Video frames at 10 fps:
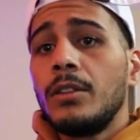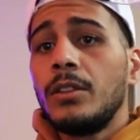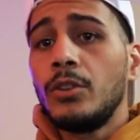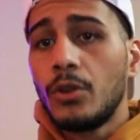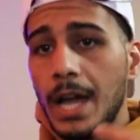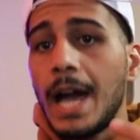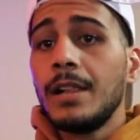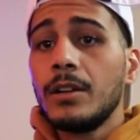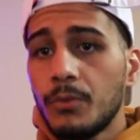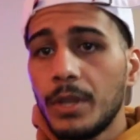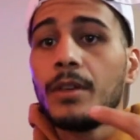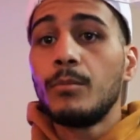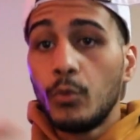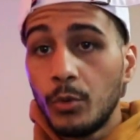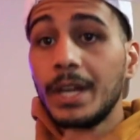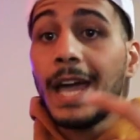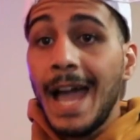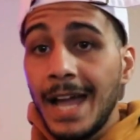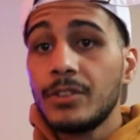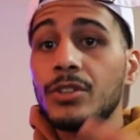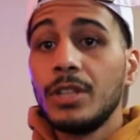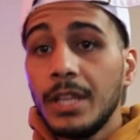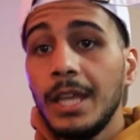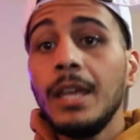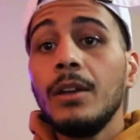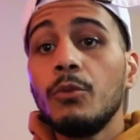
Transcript: your algorithm would actually